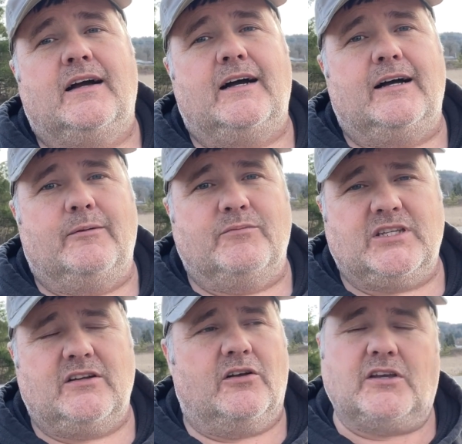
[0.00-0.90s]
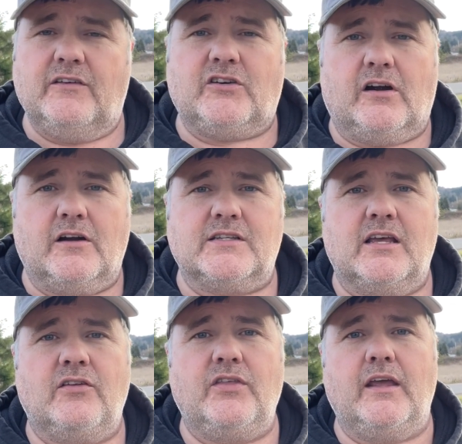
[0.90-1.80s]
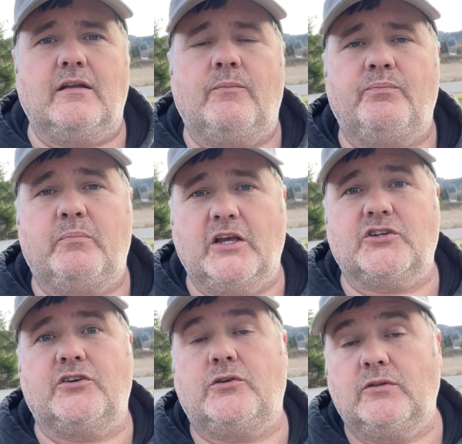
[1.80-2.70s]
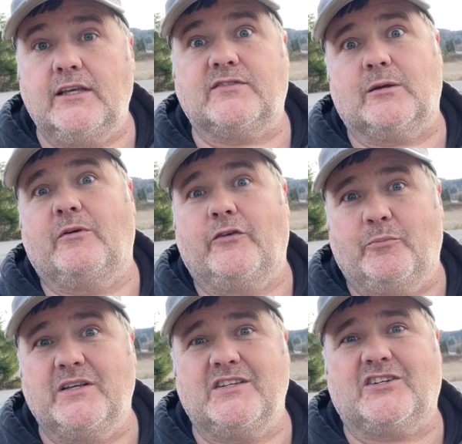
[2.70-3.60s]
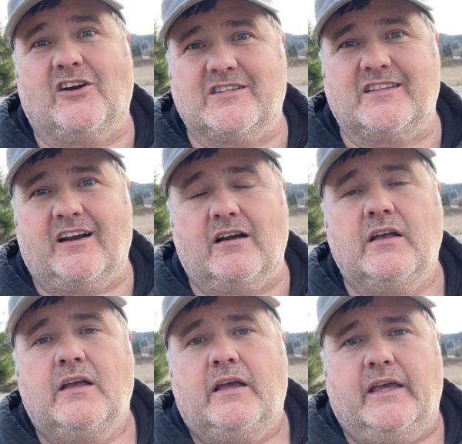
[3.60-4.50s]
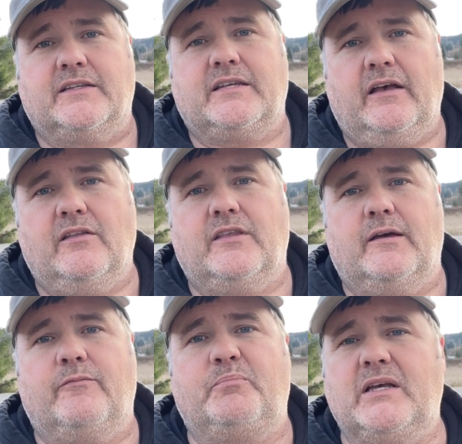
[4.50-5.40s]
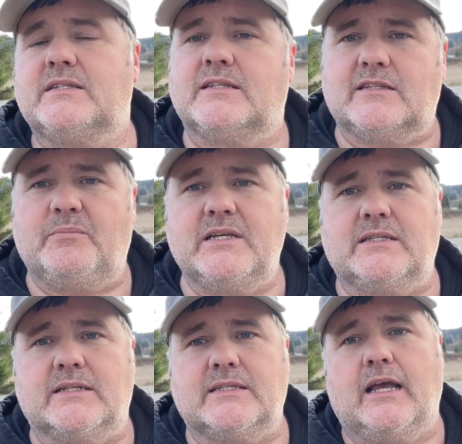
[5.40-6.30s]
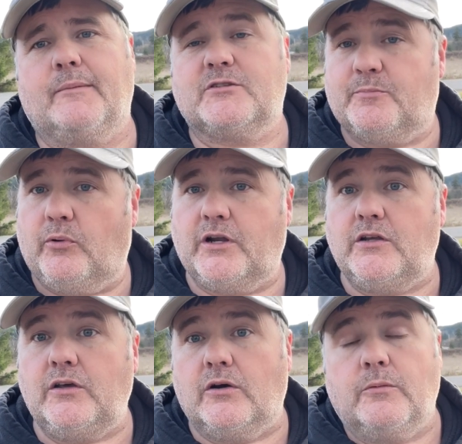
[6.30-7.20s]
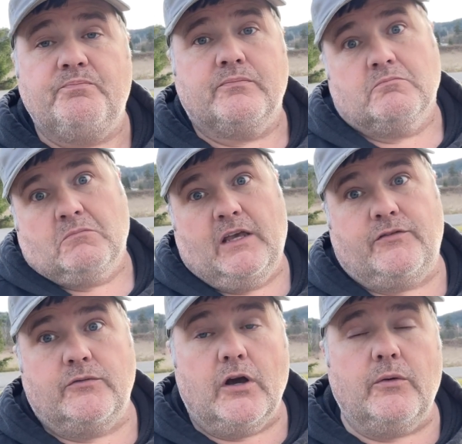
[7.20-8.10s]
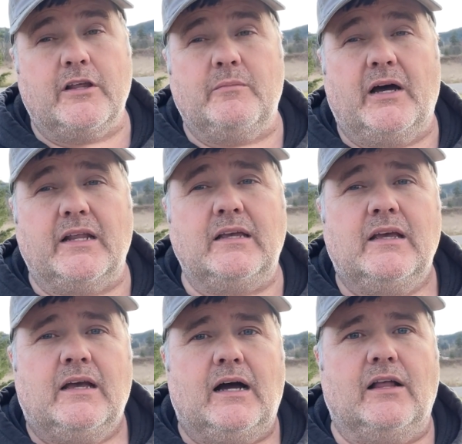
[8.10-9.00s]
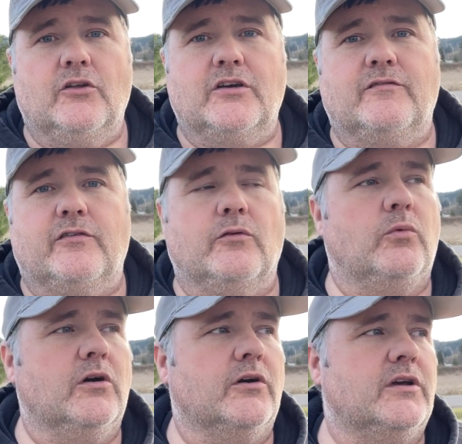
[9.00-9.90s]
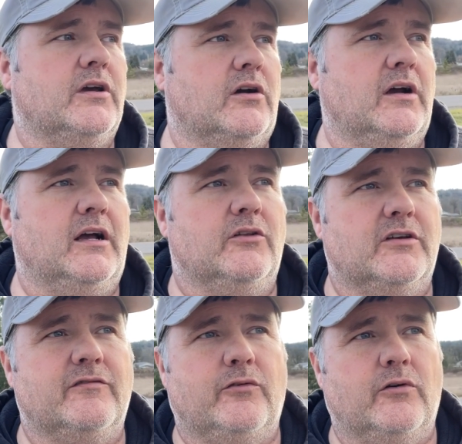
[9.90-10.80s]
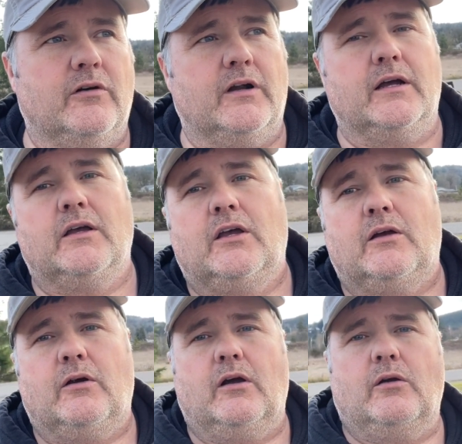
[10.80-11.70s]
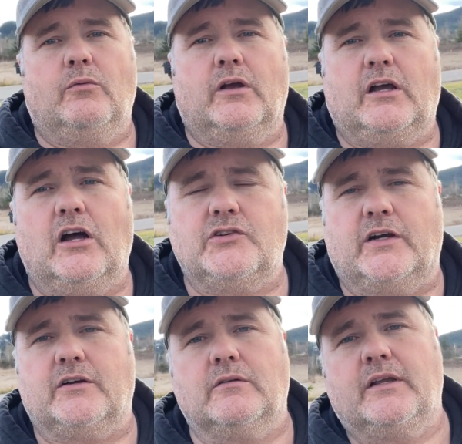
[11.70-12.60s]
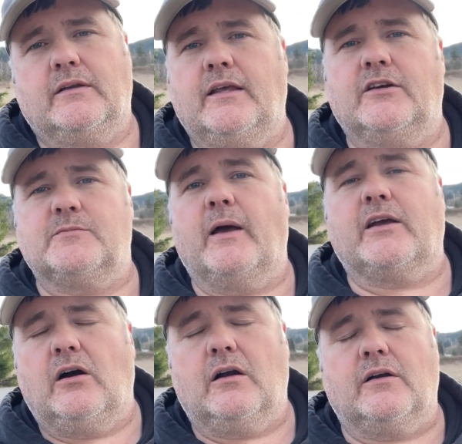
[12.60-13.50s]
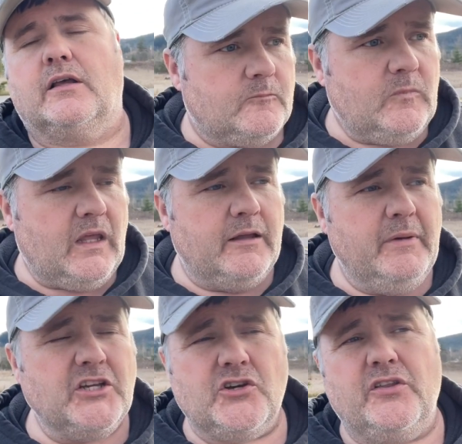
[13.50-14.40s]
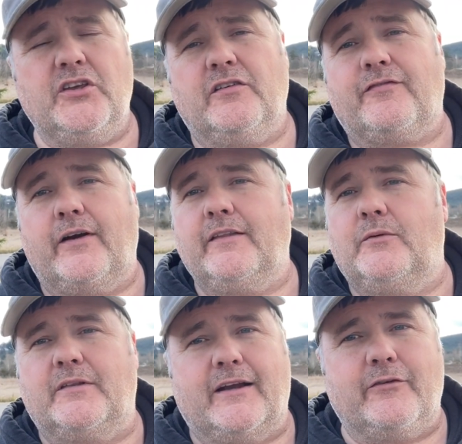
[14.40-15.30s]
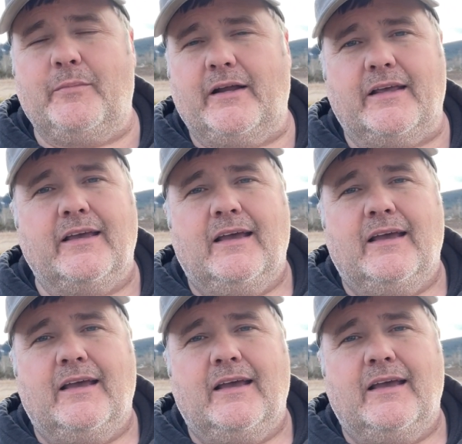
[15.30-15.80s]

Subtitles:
$10 gift cards, then make sure you leave some of your business cards there and tell them business to business, see, I'm supporting you. If you know anybody looking for work, looking for a contractor, then here's my card. And make sure that you're friendly with everybody.